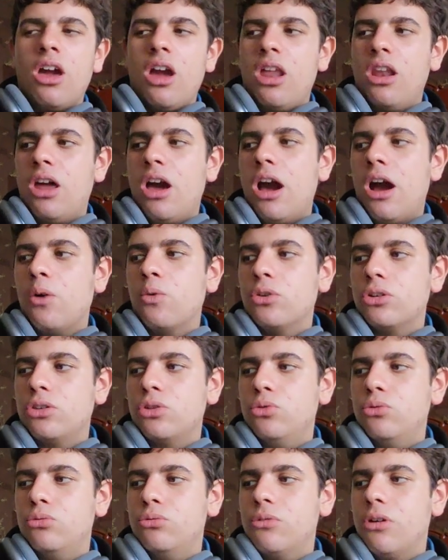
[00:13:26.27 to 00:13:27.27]
an hour
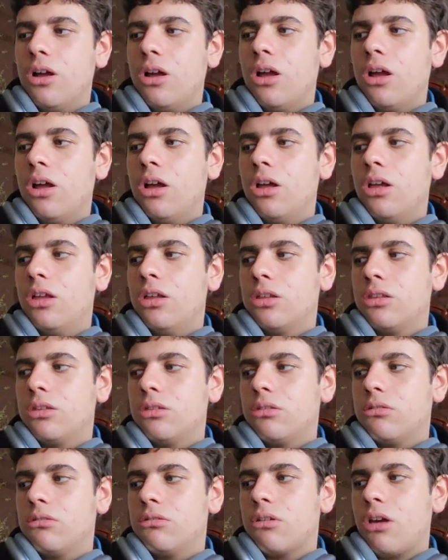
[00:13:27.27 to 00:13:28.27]
to do
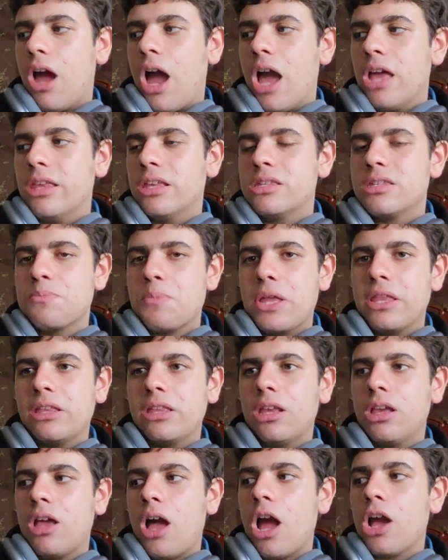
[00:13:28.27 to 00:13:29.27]
and I did some
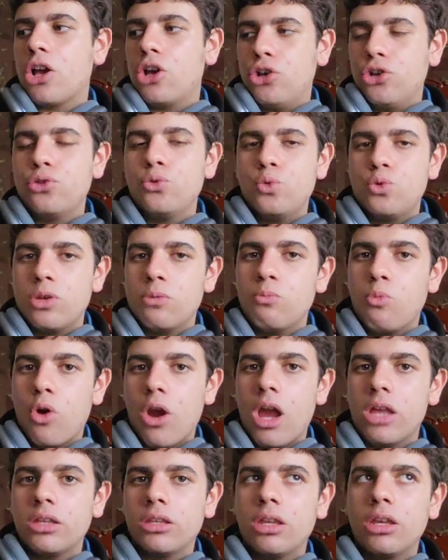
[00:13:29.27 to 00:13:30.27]
editing. I could do some
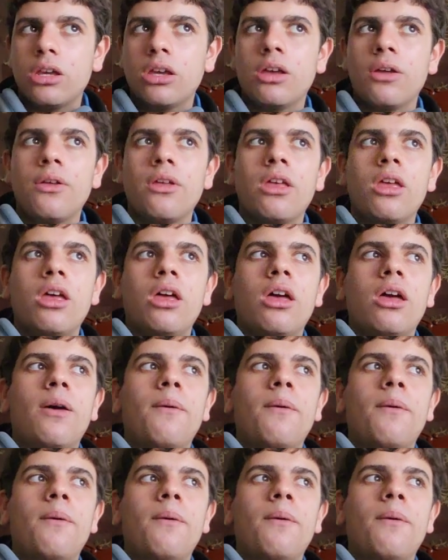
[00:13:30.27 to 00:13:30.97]
more editing.